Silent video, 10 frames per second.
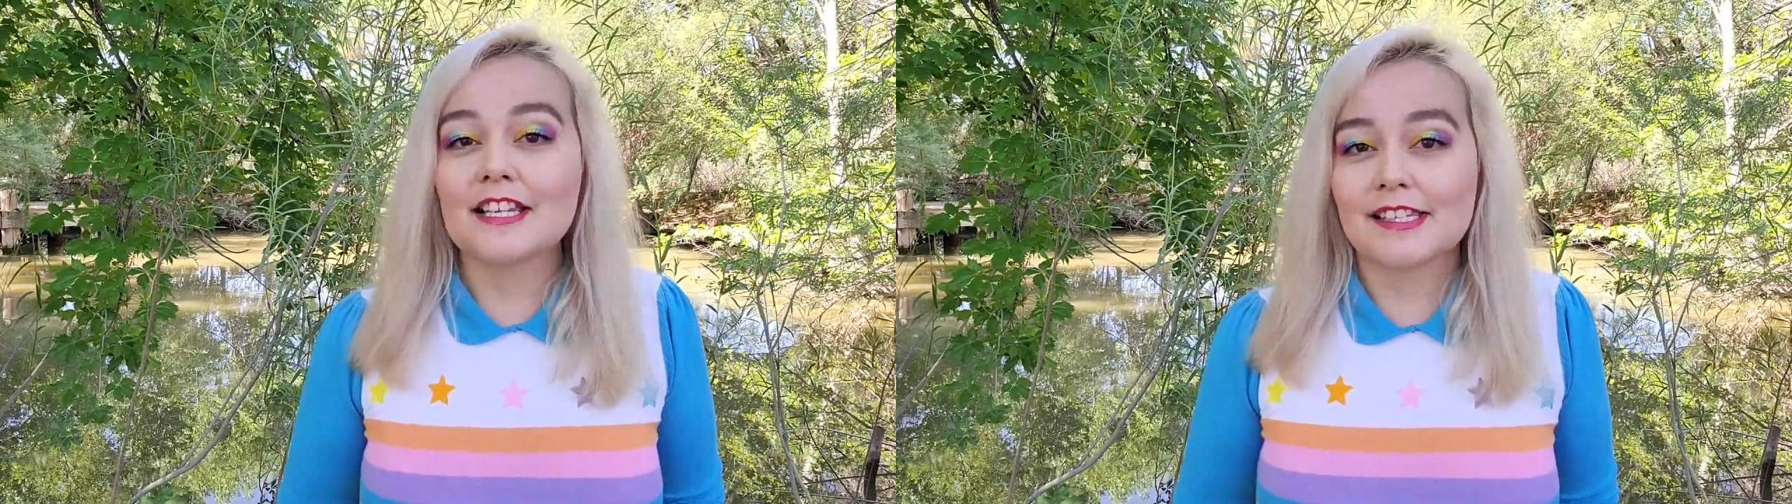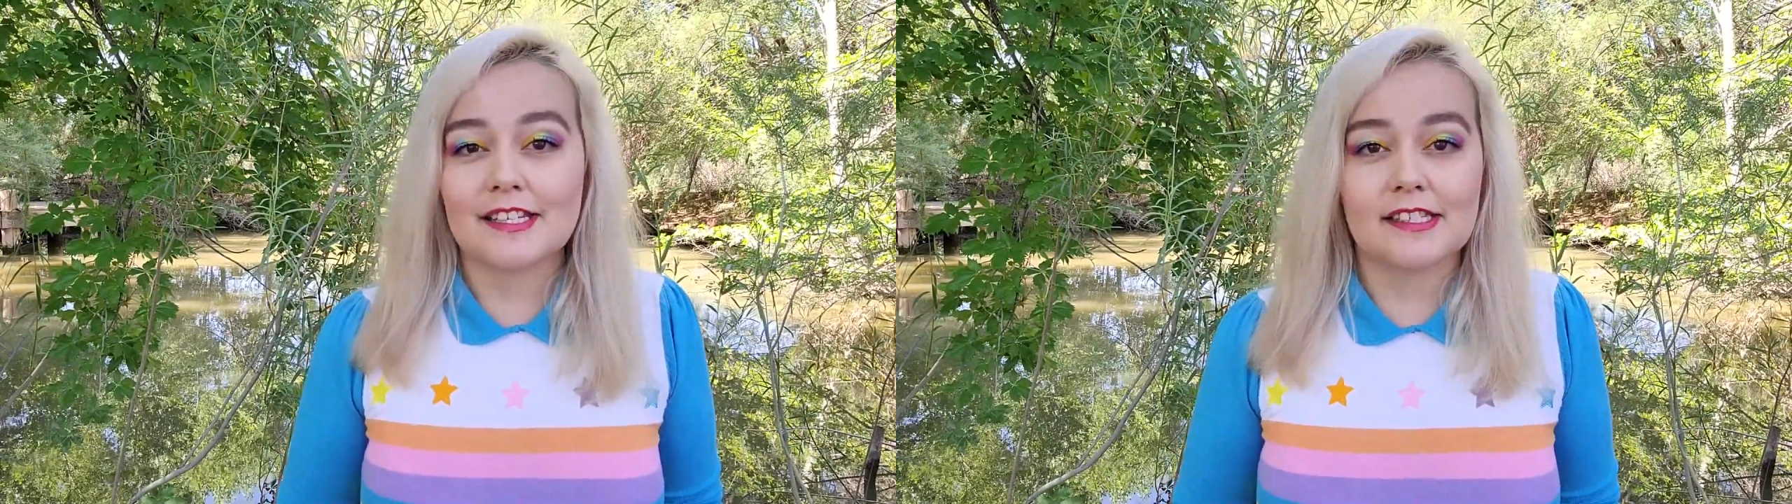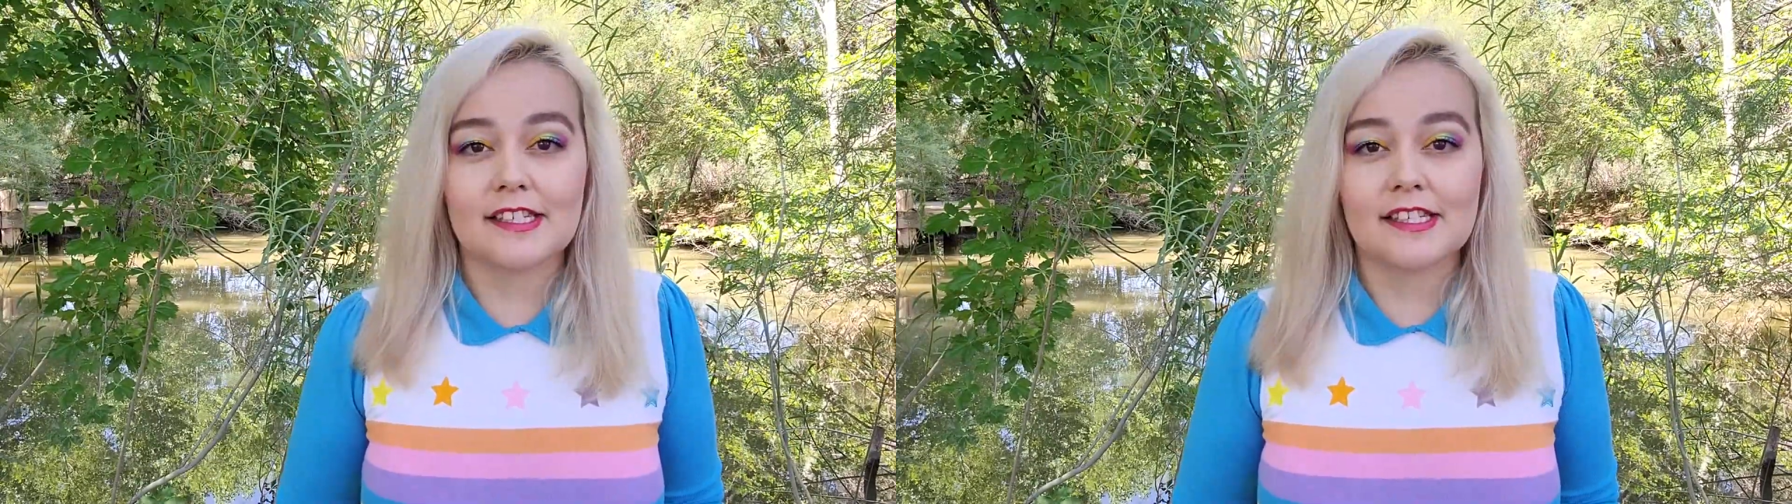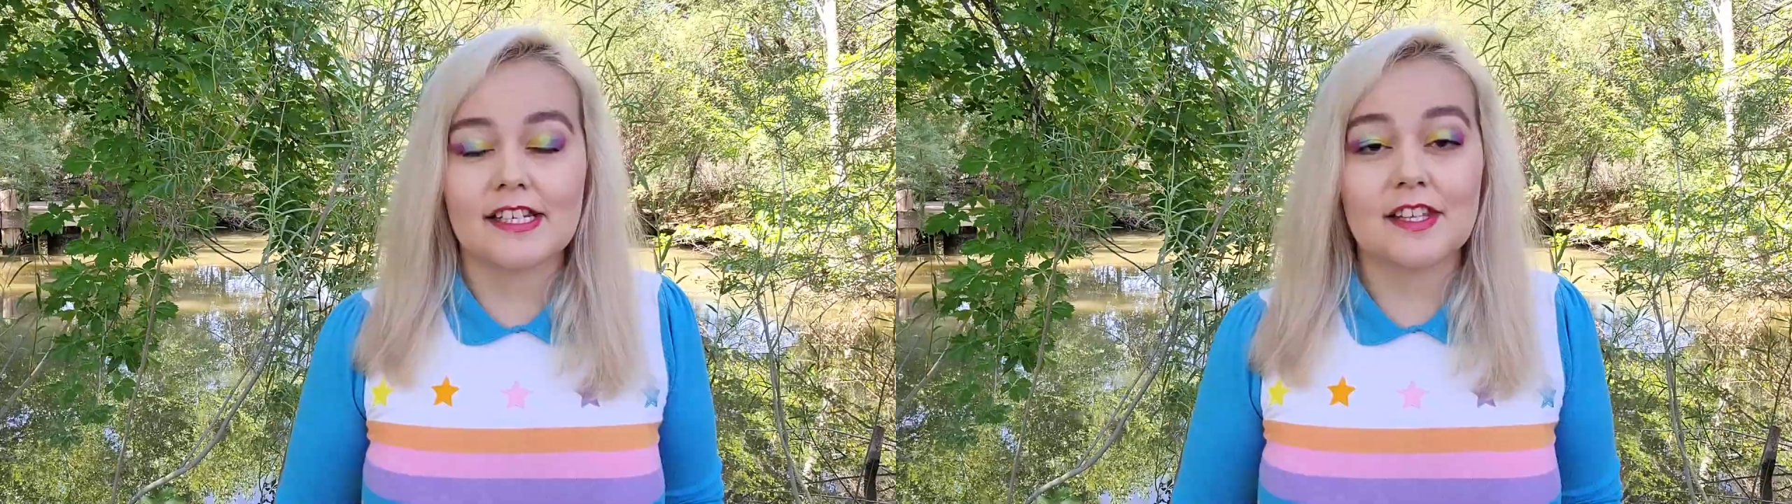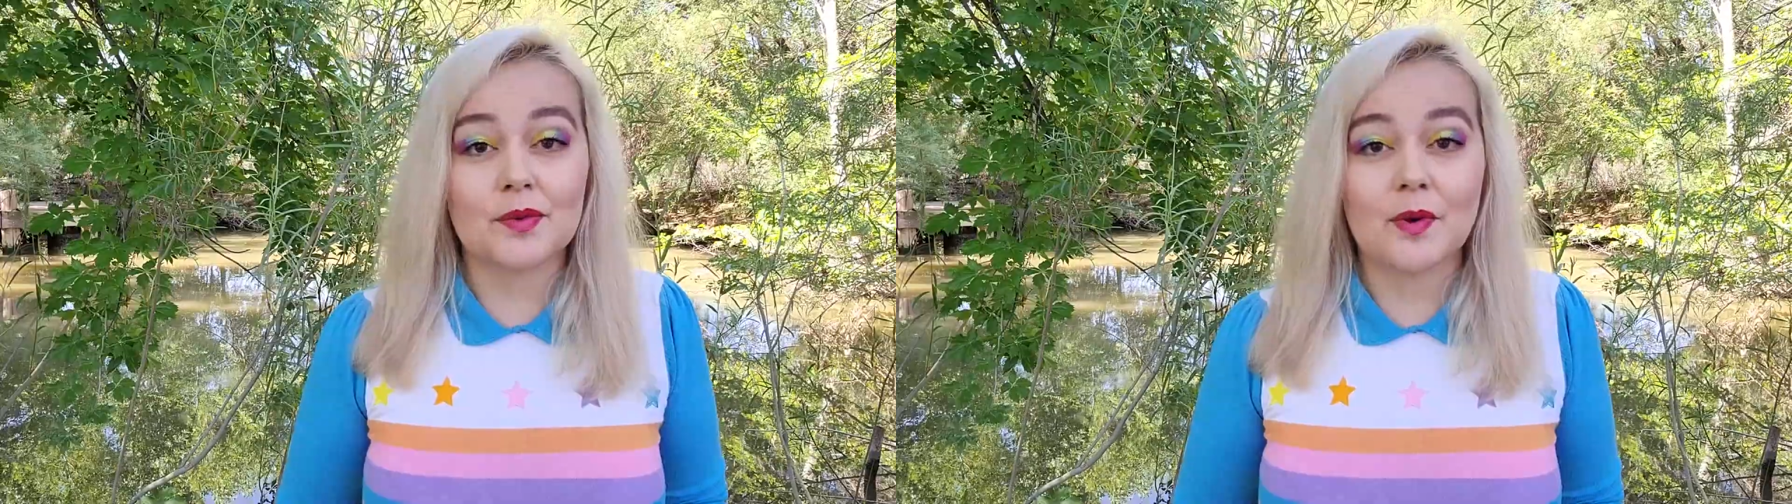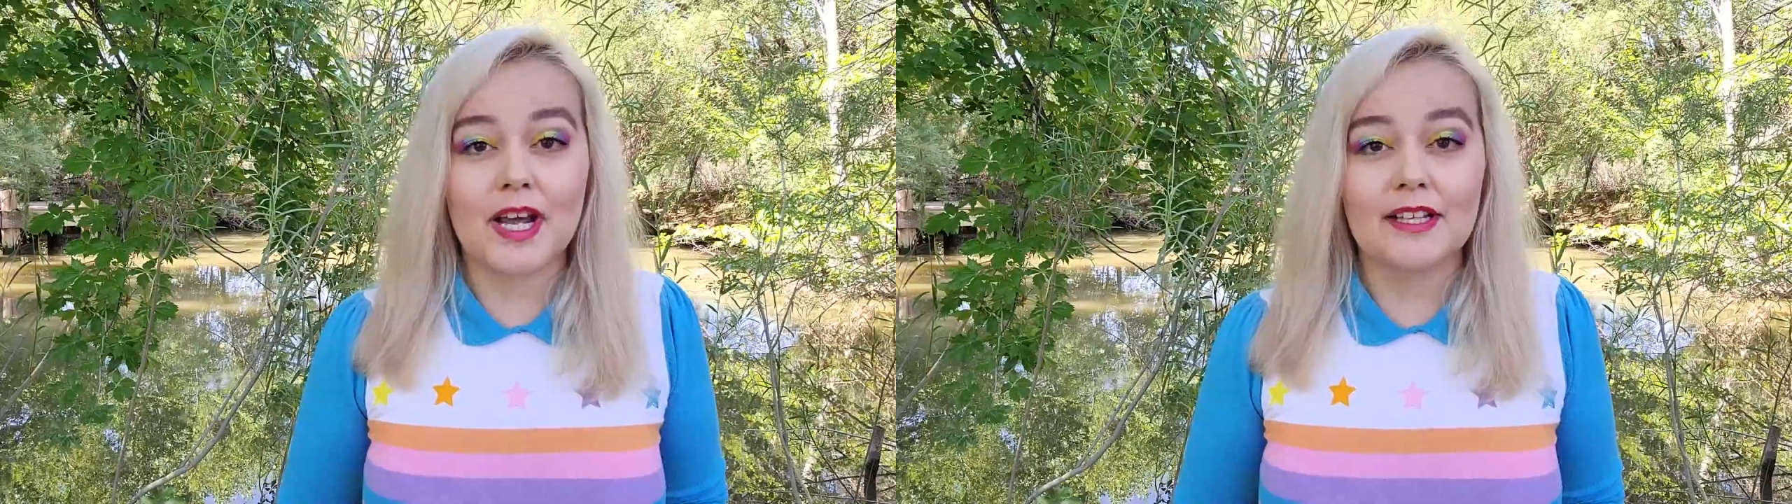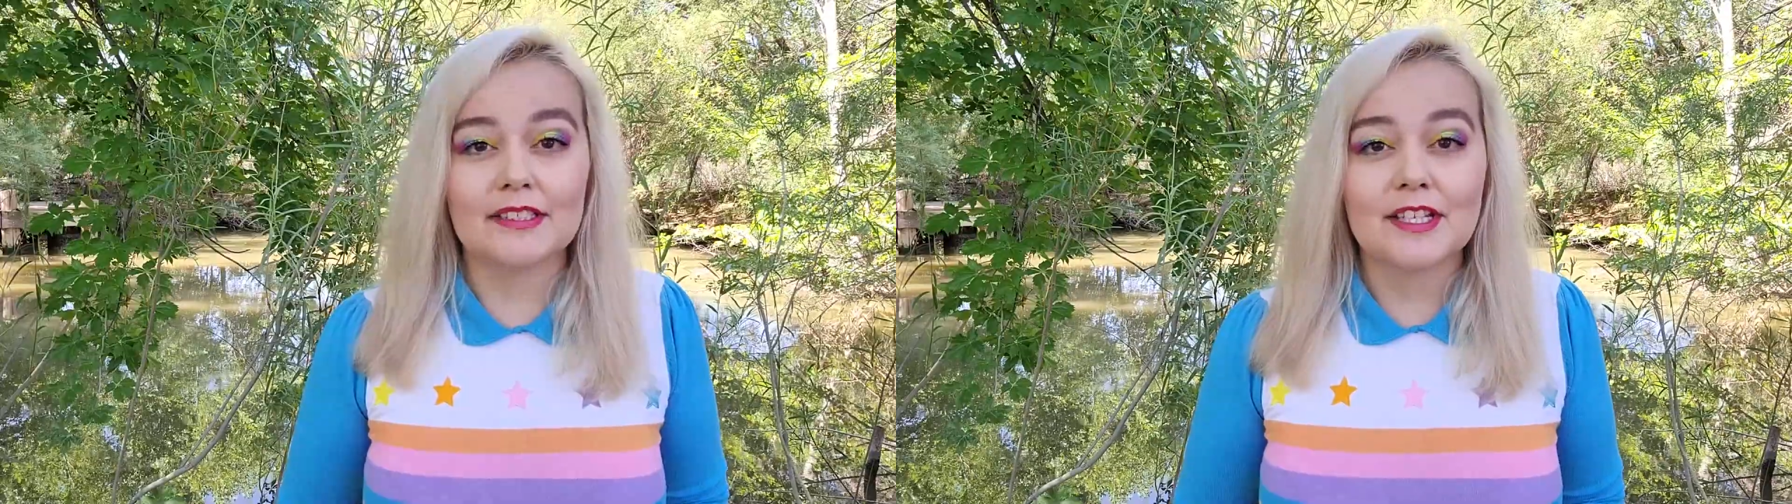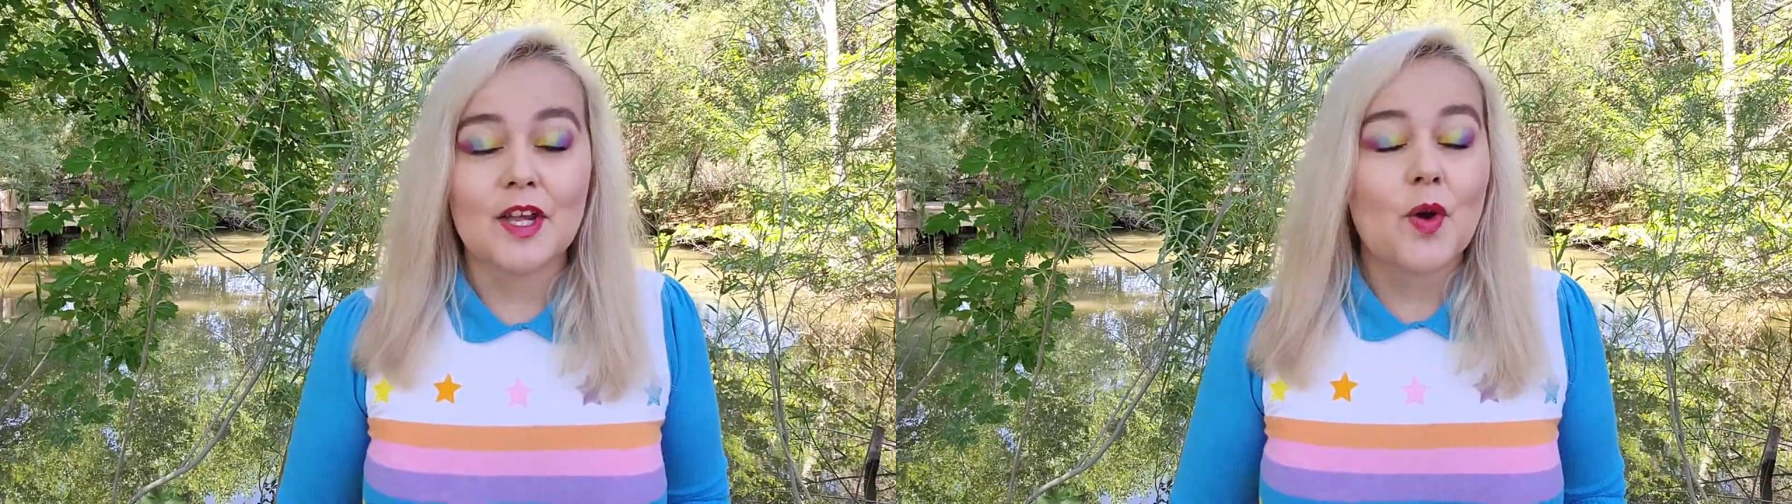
doesn't exist in the wild